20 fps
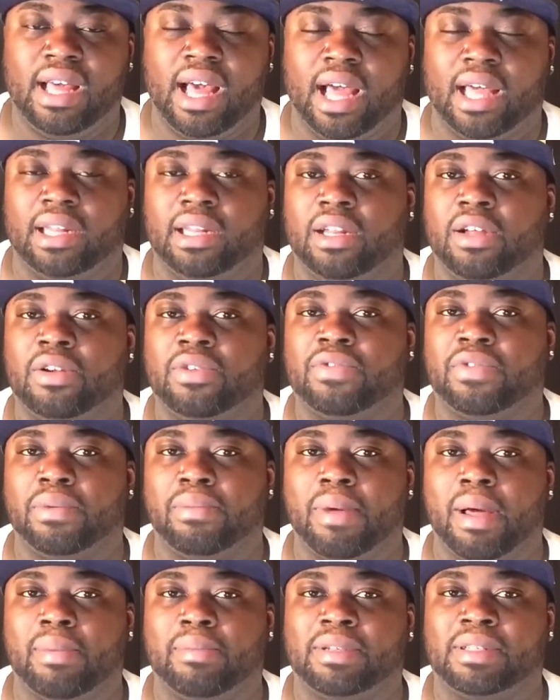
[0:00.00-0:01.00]
I learned
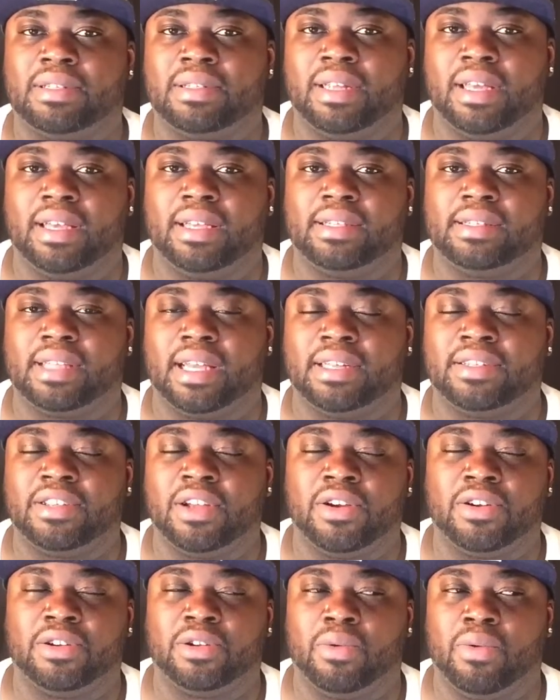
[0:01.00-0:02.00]
from my mistakes. I
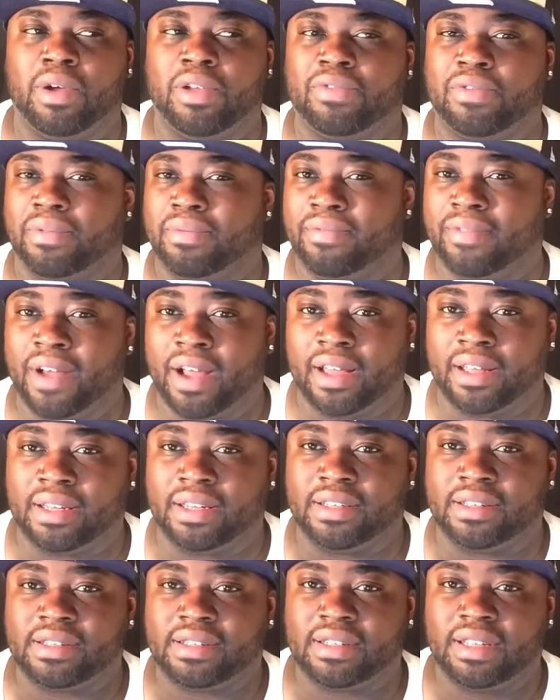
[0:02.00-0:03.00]
turned away from
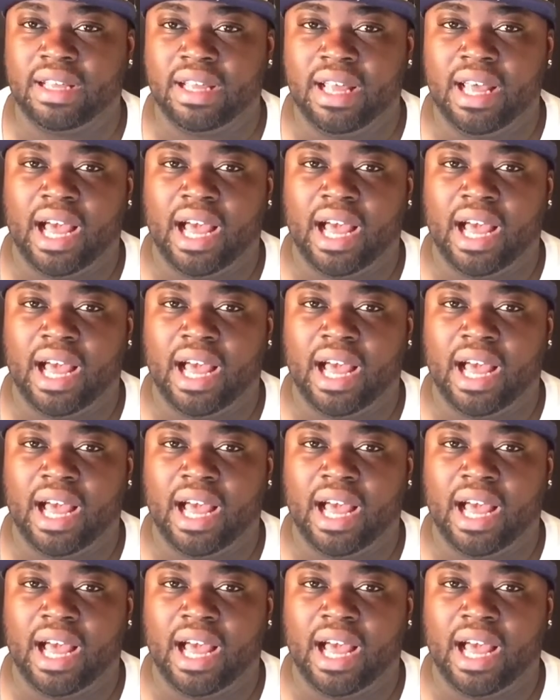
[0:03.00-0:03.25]
violence.